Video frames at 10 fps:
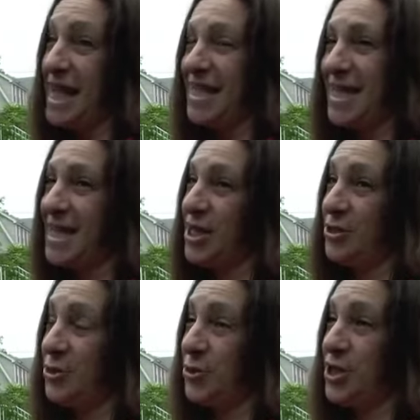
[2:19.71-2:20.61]
and teenagers
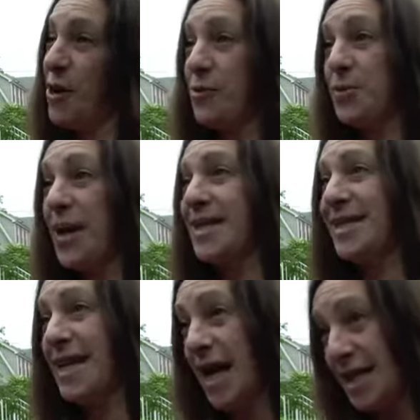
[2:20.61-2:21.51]
who shower twice a
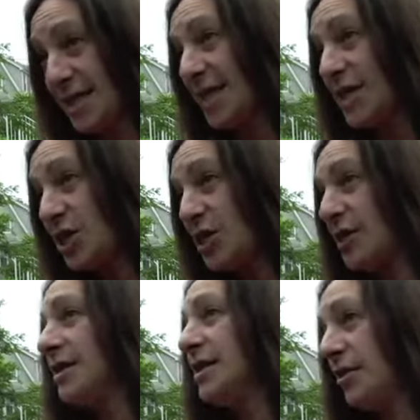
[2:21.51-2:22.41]
day and such,
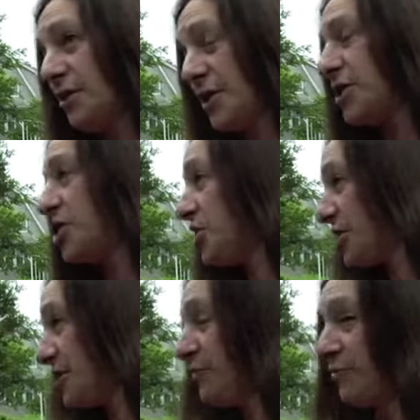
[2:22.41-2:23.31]
and
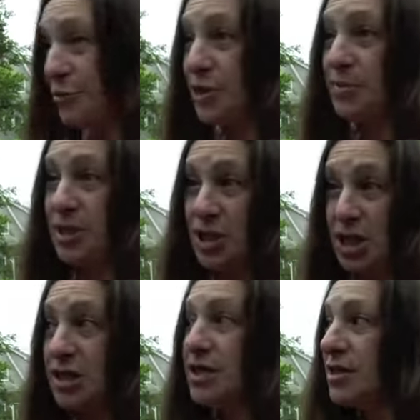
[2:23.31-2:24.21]
dishes and food to be
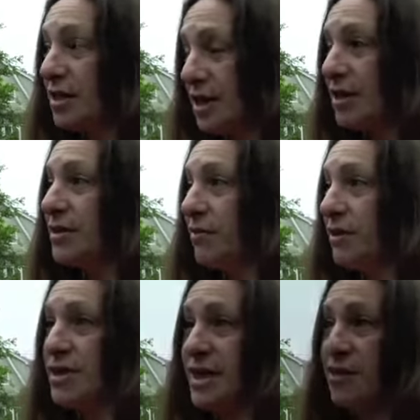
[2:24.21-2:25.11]
cooked. Uh, they
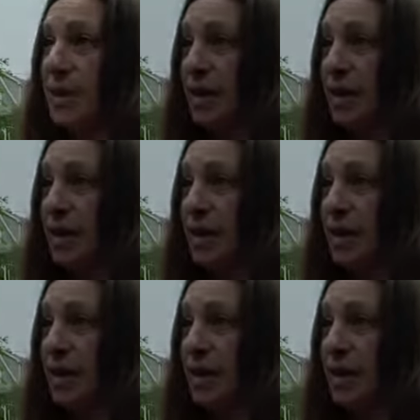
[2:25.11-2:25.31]
really saved my